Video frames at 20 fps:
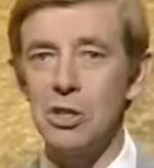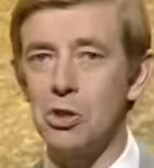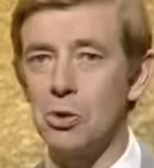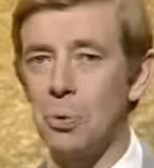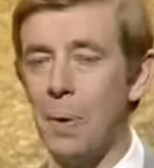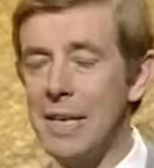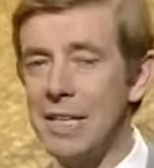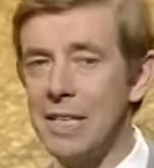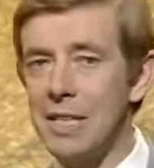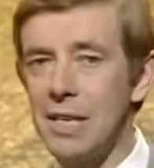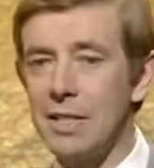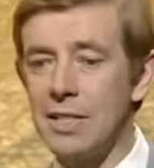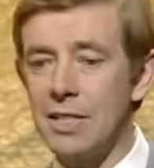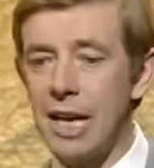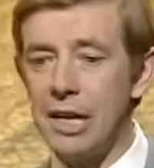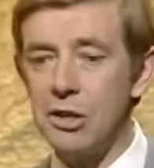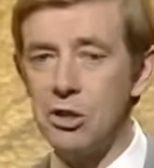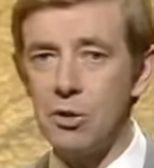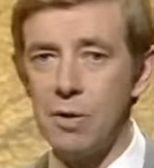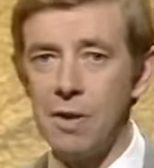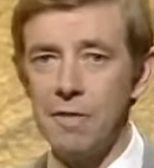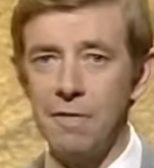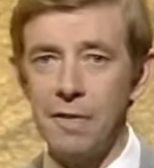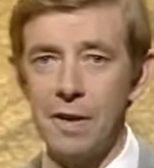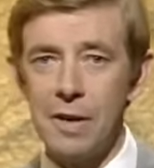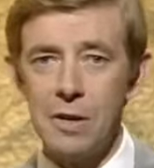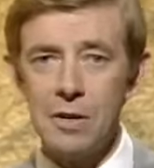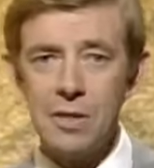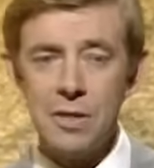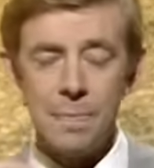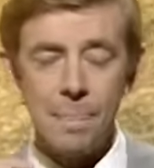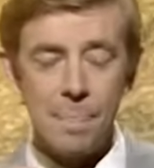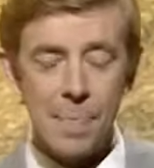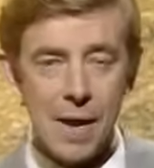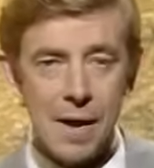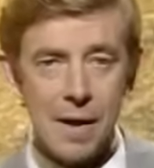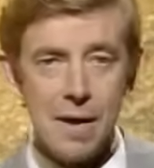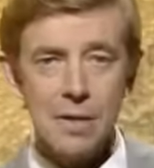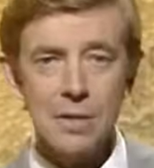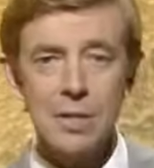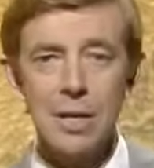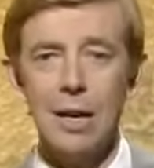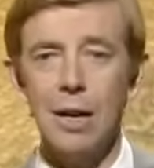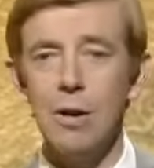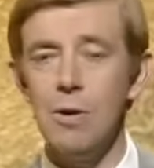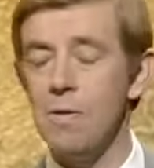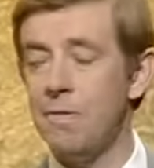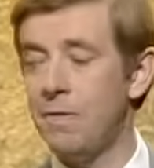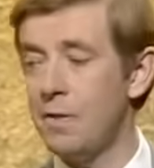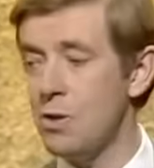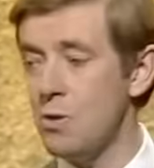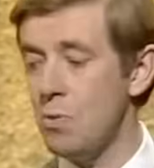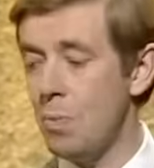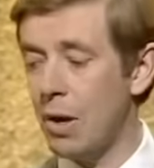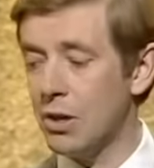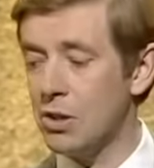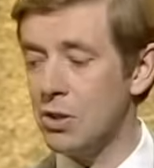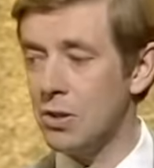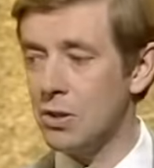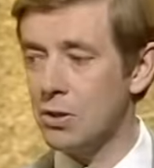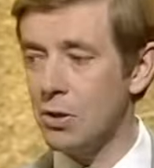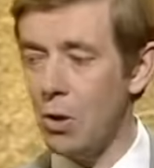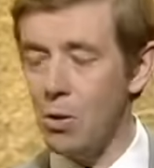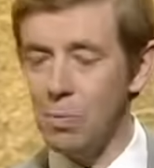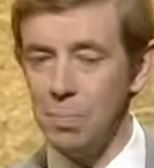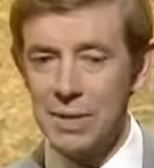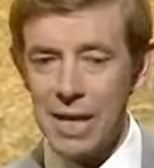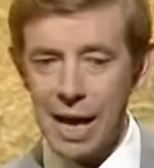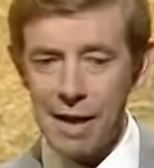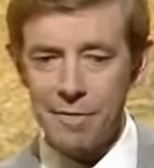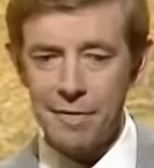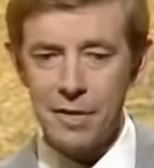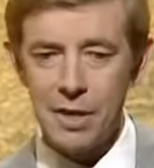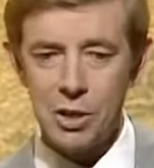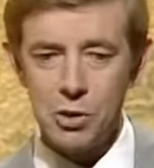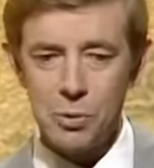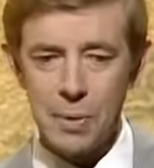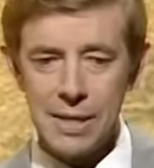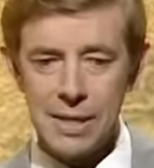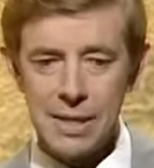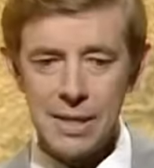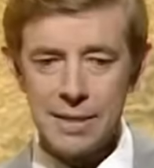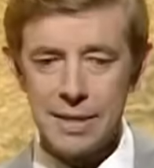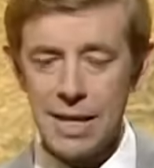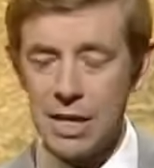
is 20th century figures. There's a clue for you watching at home. Daphne, 20th